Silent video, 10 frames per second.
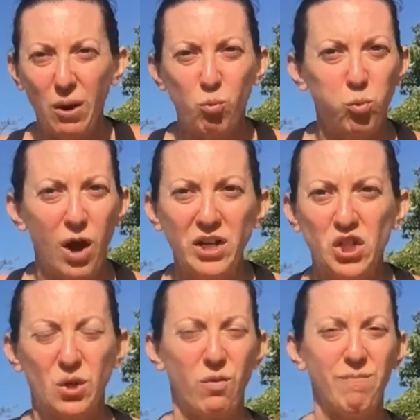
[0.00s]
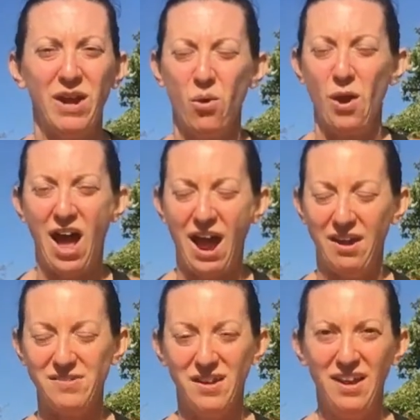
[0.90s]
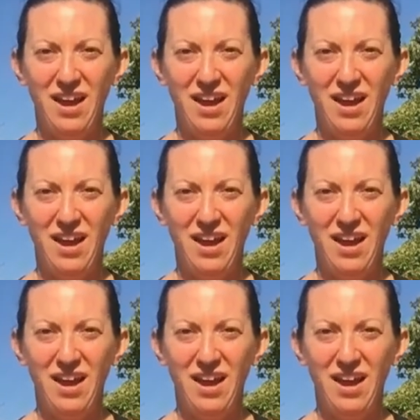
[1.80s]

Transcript: I watched her with my own eyes.